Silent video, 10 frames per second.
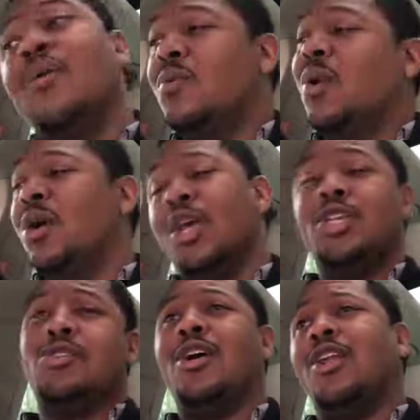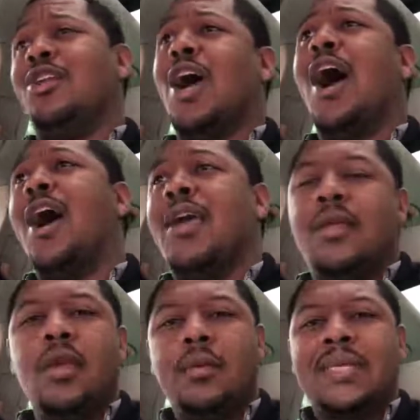well, he's gonna die.
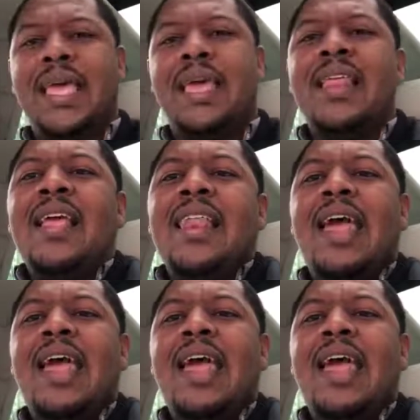You know what I'm saying?